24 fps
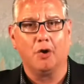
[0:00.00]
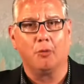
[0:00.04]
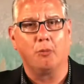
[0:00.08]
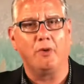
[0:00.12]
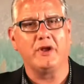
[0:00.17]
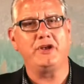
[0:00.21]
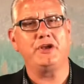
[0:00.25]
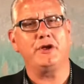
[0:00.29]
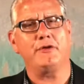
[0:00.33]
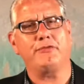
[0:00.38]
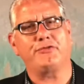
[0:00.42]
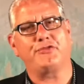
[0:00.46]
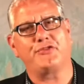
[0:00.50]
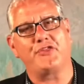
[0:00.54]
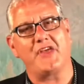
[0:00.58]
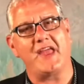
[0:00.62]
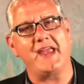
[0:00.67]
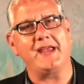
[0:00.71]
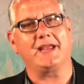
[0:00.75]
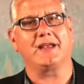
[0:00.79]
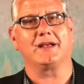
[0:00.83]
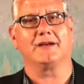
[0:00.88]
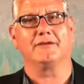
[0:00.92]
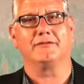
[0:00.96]
when you
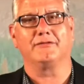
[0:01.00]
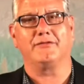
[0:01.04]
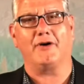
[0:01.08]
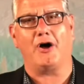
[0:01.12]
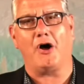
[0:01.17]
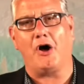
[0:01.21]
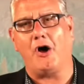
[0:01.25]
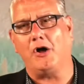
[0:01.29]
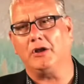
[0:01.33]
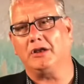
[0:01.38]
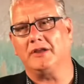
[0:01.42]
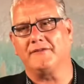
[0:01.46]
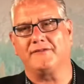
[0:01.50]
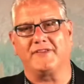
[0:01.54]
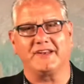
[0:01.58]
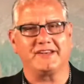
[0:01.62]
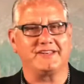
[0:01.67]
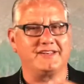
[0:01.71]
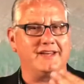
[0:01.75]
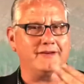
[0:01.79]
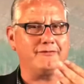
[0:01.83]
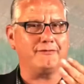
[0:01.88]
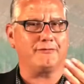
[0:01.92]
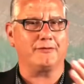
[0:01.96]
think of all of the
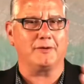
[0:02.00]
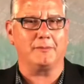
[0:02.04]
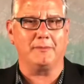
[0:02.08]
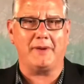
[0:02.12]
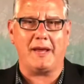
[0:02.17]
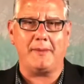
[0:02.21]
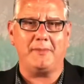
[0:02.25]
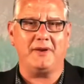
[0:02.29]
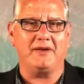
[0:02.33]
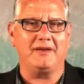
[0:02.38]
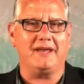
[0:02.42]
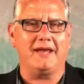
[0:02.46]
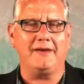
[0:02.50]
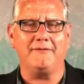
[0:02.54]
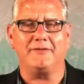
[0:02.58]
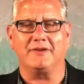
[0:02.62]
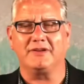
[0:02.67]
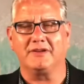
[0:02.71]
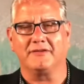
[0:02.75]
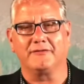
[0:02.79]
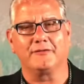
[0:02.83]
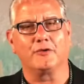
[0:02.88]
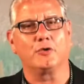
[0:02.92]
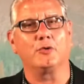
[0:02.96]
different, maybe
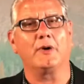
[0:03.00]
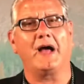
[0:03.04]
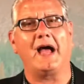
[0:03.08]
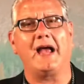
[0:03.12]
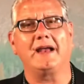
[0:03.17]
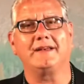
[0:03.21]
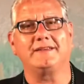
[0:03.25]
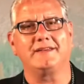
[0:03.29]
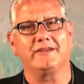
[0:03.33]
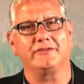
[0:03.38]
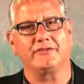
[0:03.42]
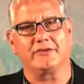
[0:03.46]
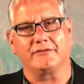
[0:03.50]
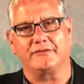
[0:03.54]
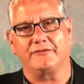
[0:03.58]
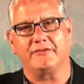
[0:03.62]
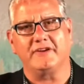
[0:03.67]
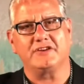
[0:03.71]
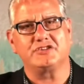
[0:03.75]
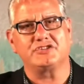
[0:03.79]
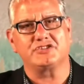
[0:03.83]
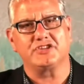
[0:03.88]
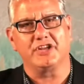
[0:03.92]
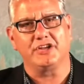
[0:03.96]
even the varieties of
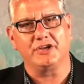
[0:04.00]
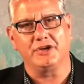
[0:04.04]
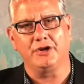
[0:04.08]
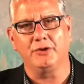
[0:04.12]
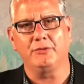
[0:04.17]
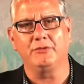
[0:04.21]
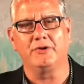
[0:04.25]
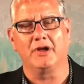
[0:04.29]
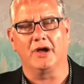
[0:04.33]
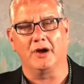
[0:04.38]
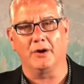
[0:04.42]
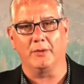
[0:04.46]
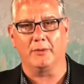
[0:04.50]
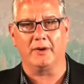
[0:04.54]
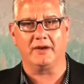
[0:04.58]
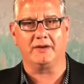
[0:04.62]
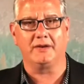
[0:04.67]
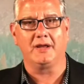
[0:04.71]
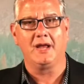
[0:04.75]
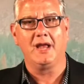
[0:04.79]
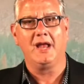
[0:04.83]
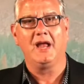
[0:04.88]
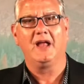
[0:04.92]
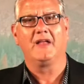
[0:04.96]
fish that you know, and